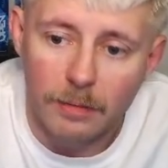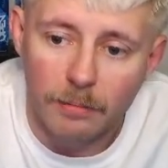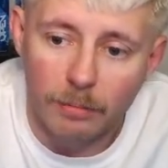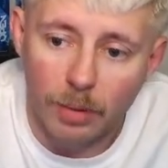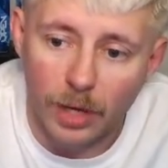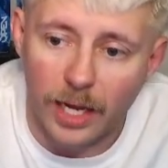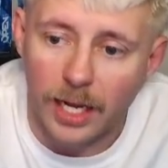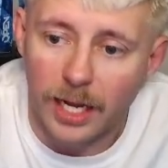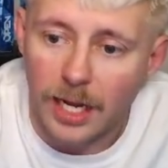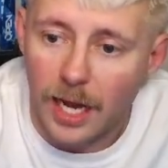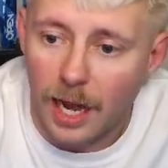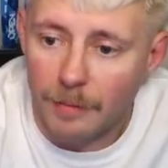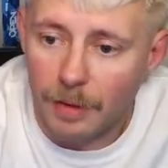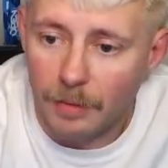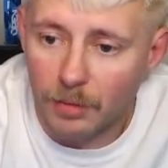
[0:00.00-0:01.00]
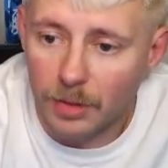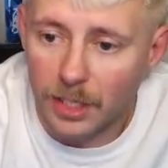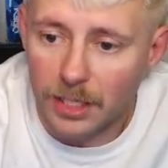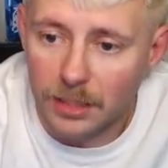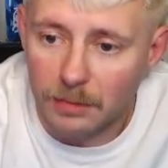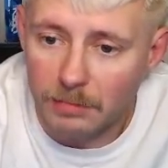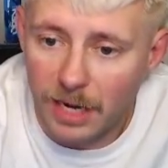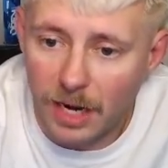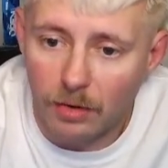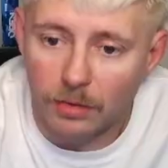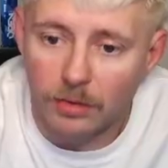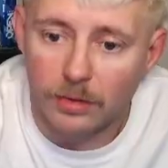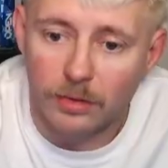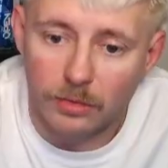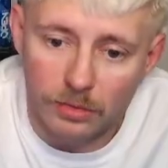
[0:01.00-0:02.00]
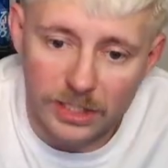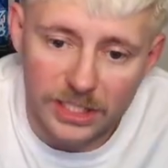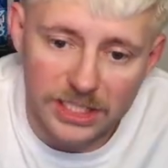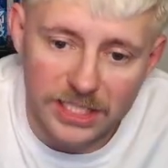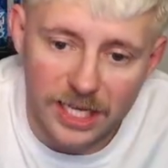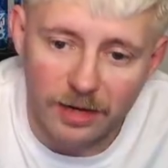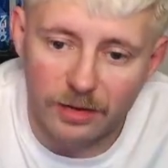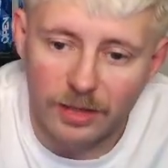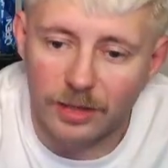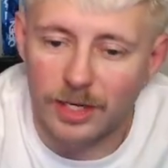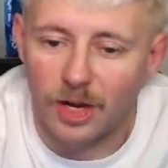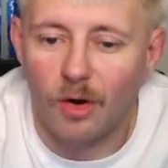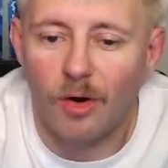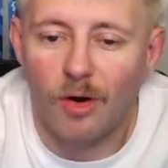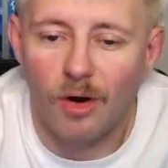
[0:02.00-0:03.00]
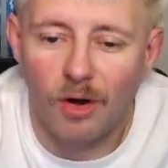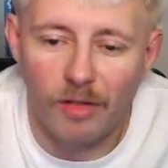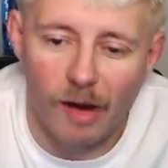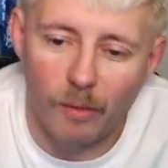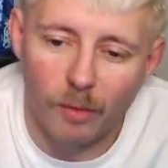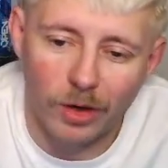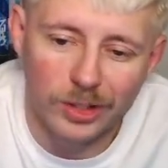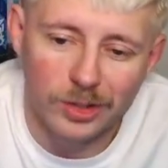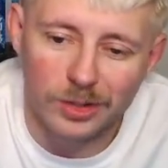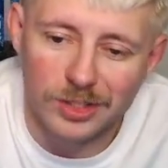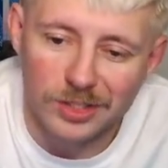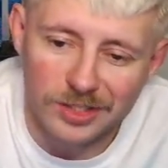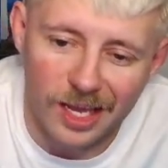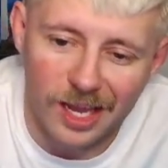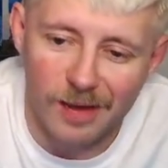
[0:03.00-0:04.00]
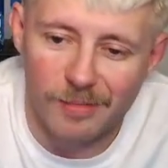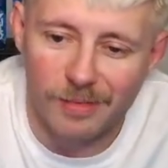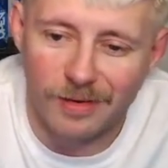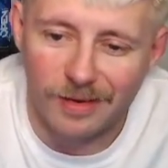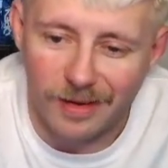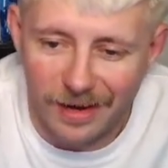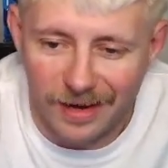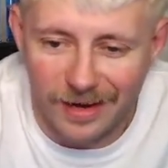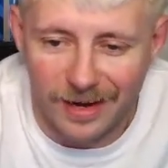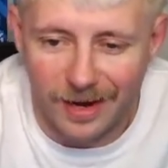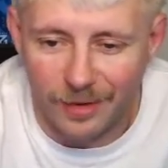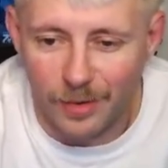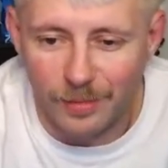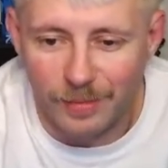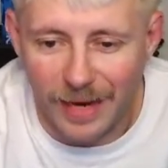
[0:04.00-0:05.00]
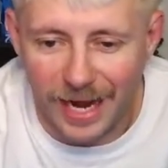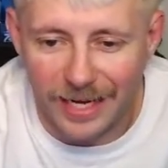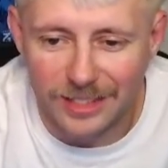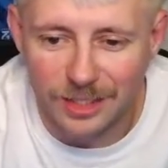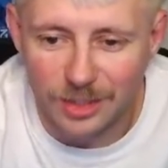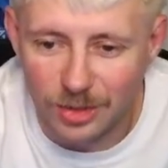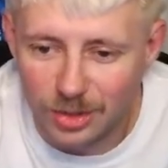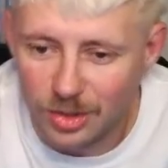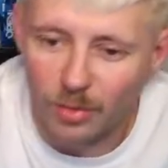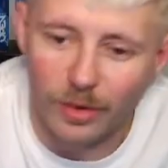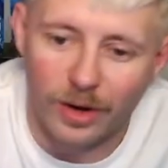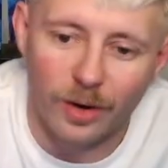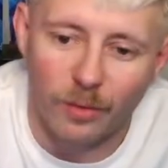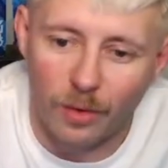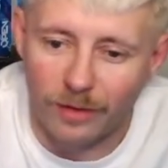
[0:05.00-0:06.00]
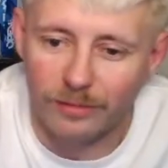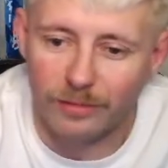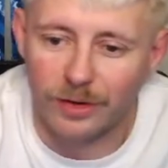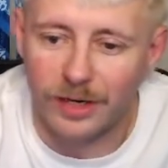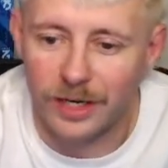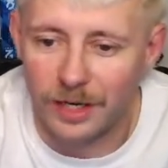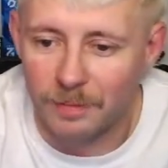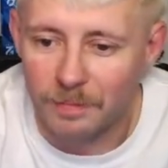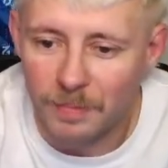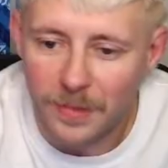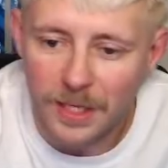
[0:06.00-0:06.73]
But I'm able to get the mount, resettle. He did all that work to escape, and now we're back to square one for him.